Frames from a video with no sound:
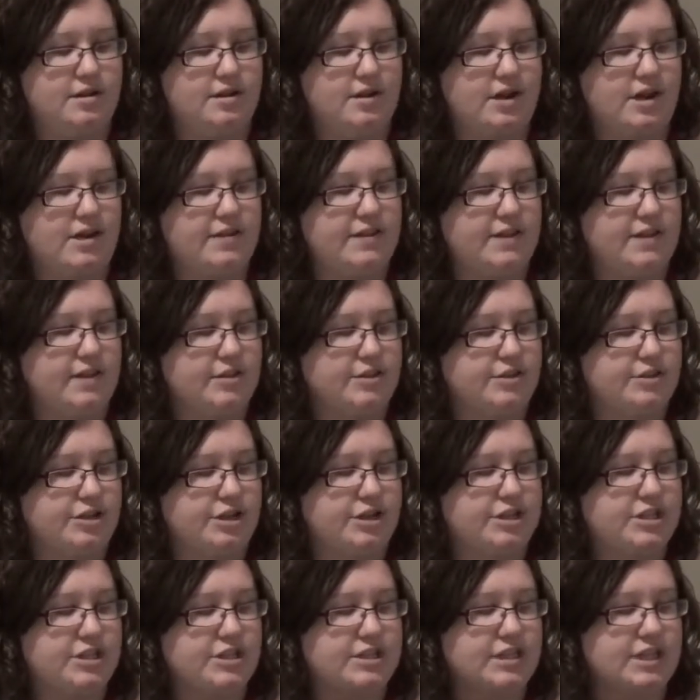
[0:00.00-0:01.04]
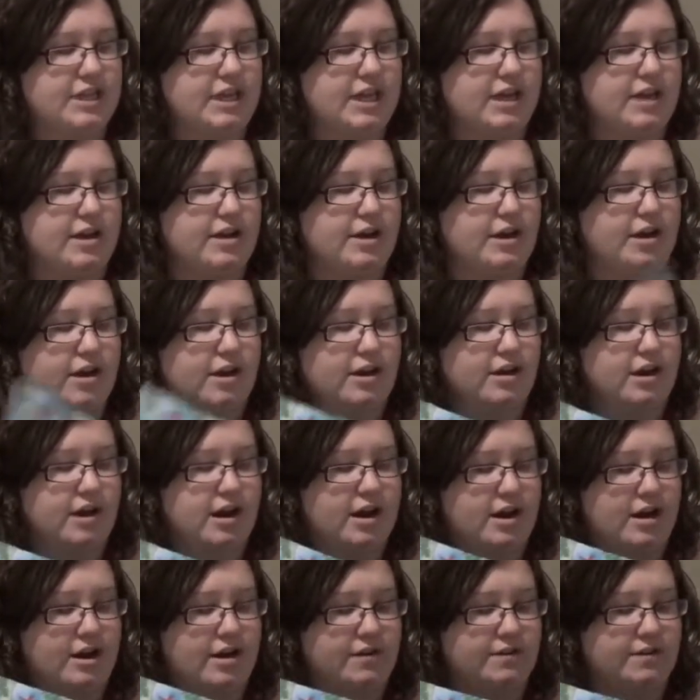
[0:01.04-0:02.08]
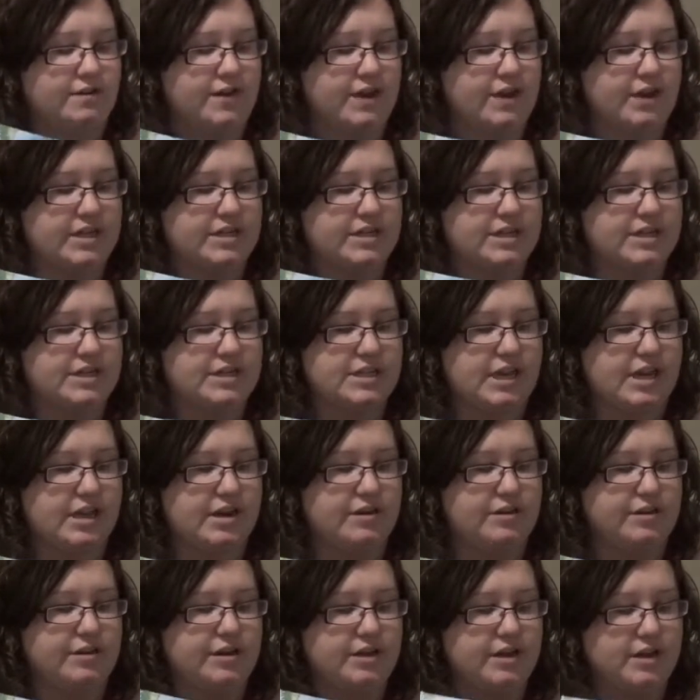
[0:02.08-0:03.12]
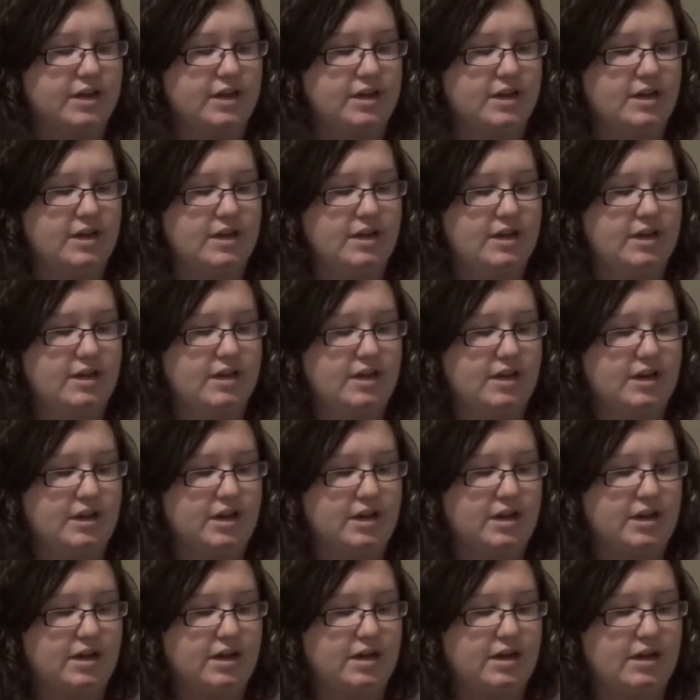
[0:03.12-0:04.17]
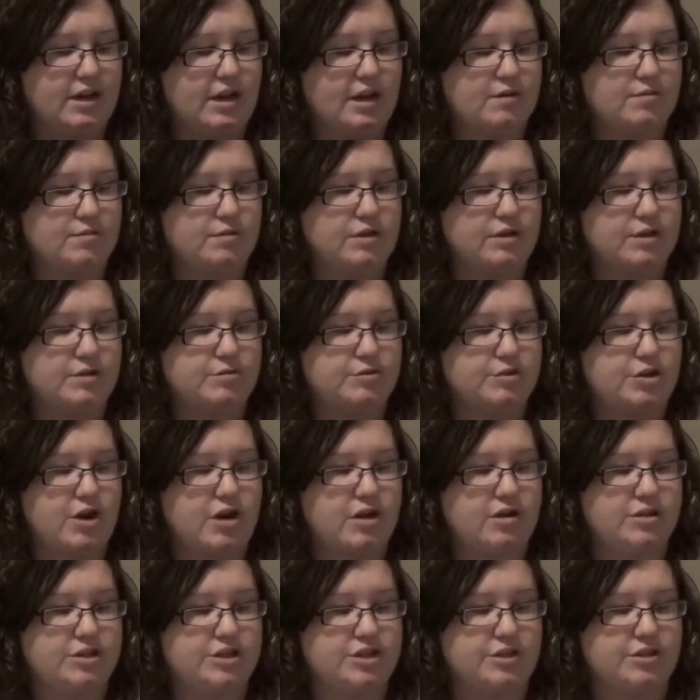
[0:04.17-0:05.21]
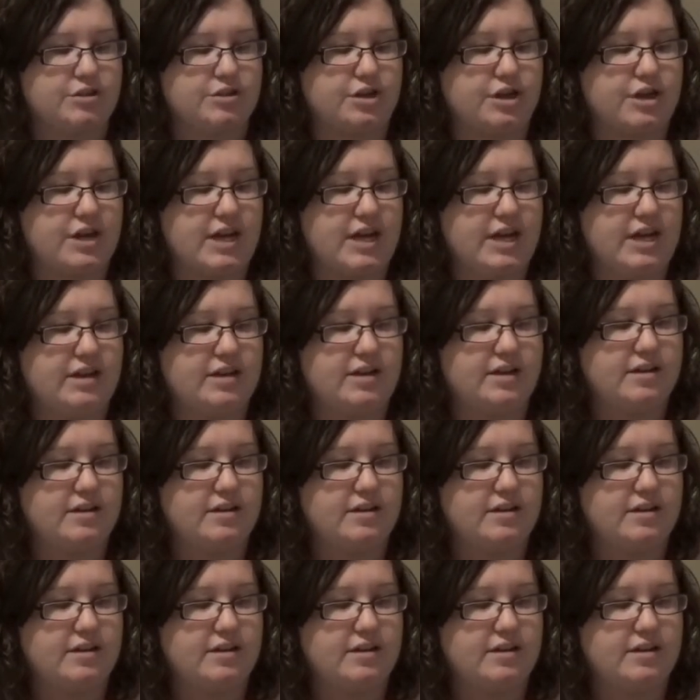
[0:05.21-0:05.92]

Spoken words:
And the illustrations again are very detailed and really draw children in.